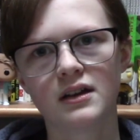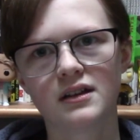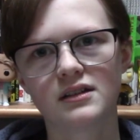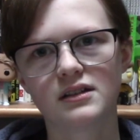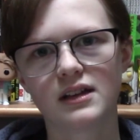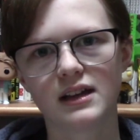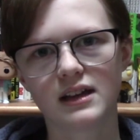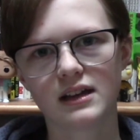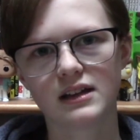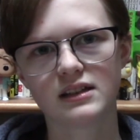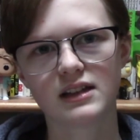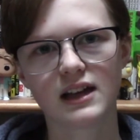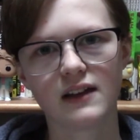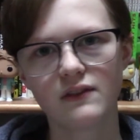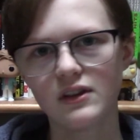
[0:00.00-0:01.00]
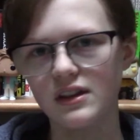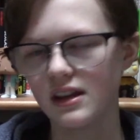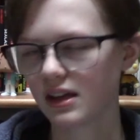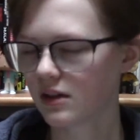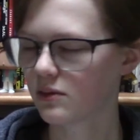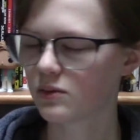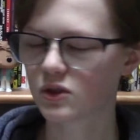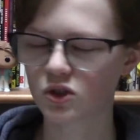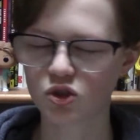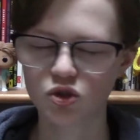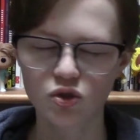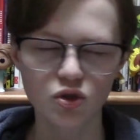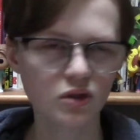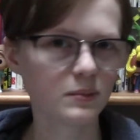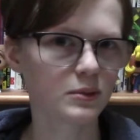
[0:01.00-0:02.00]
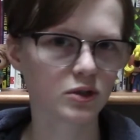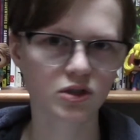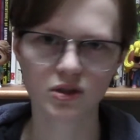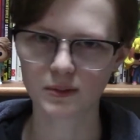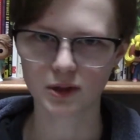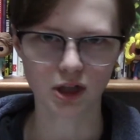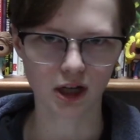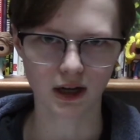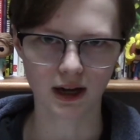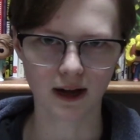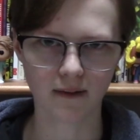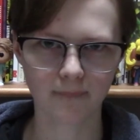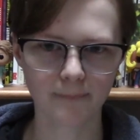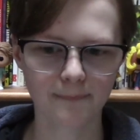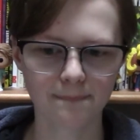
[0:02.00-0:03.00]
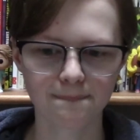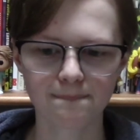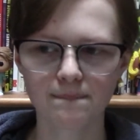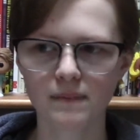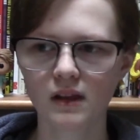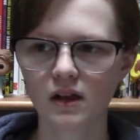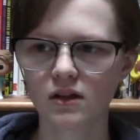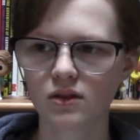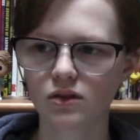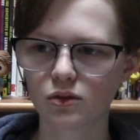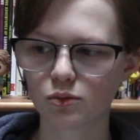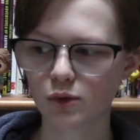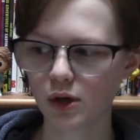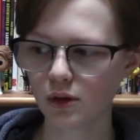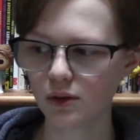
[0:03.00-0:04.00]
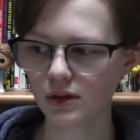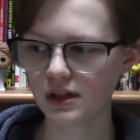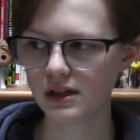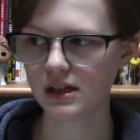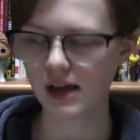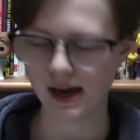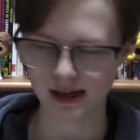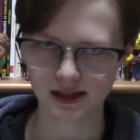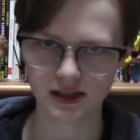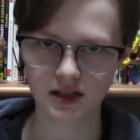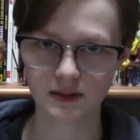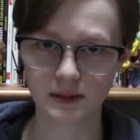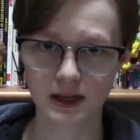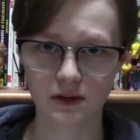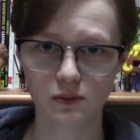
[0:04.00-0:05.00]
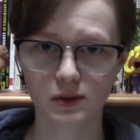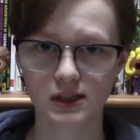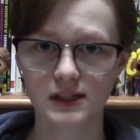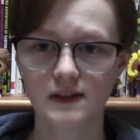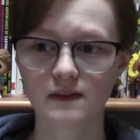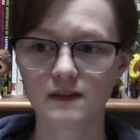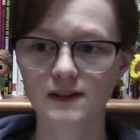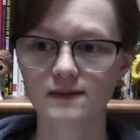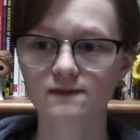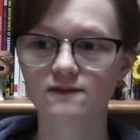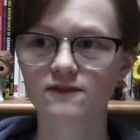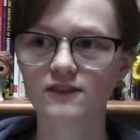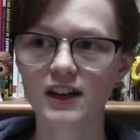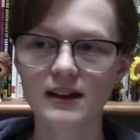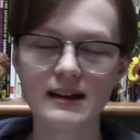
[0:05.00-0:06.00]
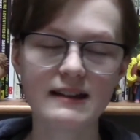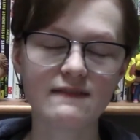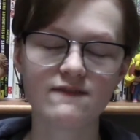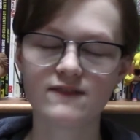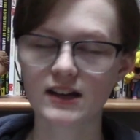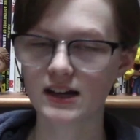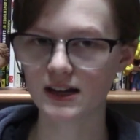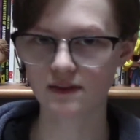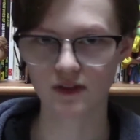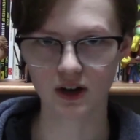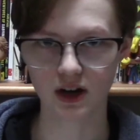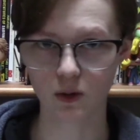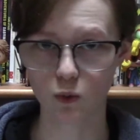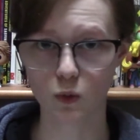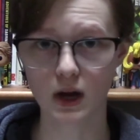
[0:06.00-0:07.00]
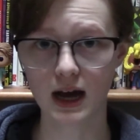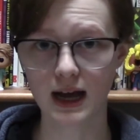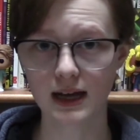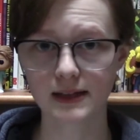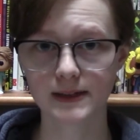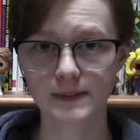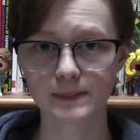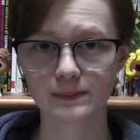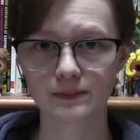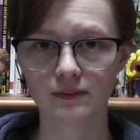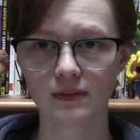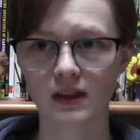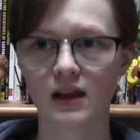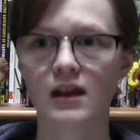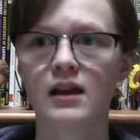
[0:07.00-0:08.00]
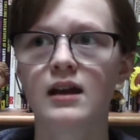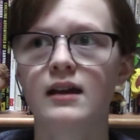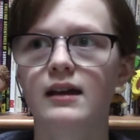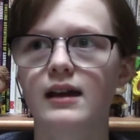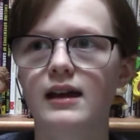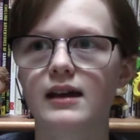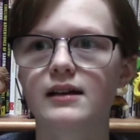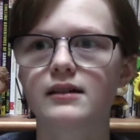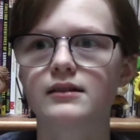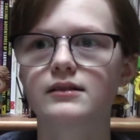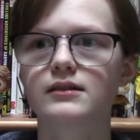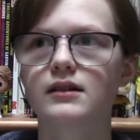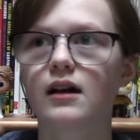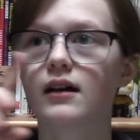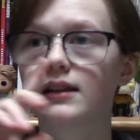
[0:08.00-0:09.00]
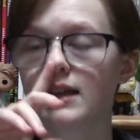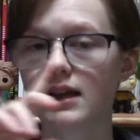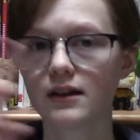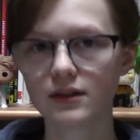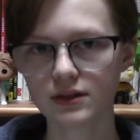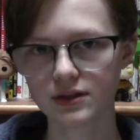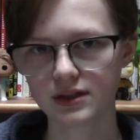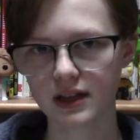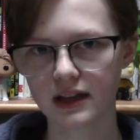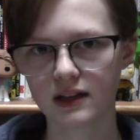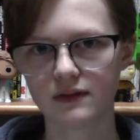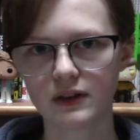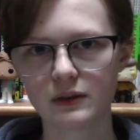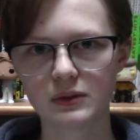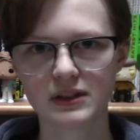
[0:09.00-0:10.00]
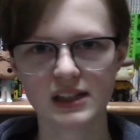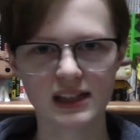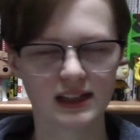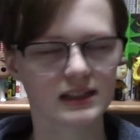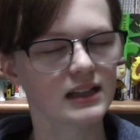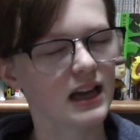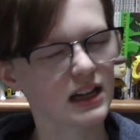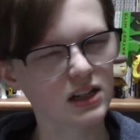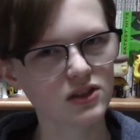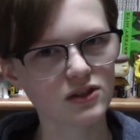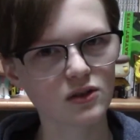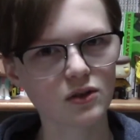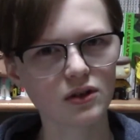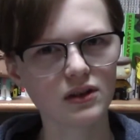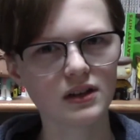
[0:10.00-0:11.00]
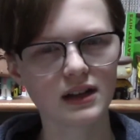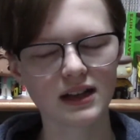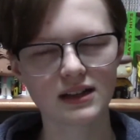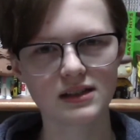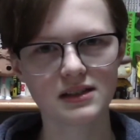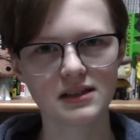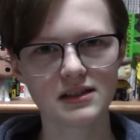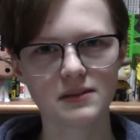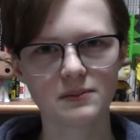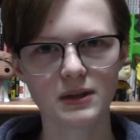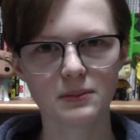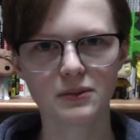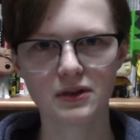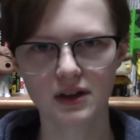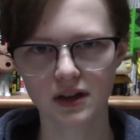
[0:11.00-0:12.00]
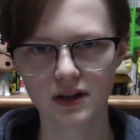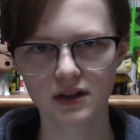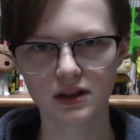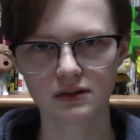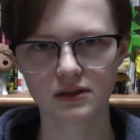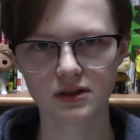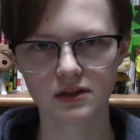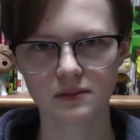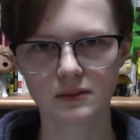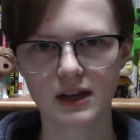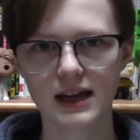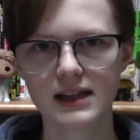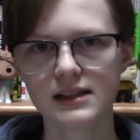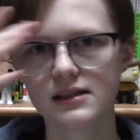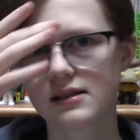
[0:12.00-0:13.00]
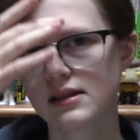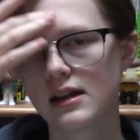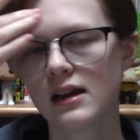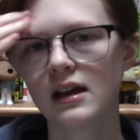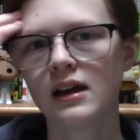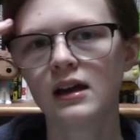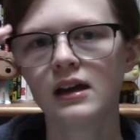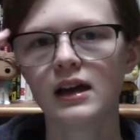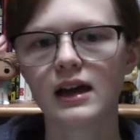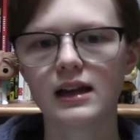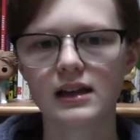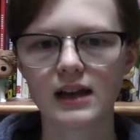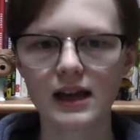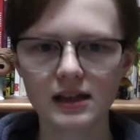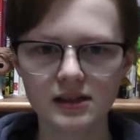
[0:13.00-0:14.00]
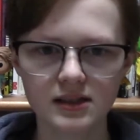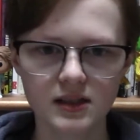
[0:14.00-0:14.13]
and everything was super, super dark out. The road next to me was very, very, very wide. And on the other side of it was like a tennis court, and I could see some people there, and there was some lights. And next to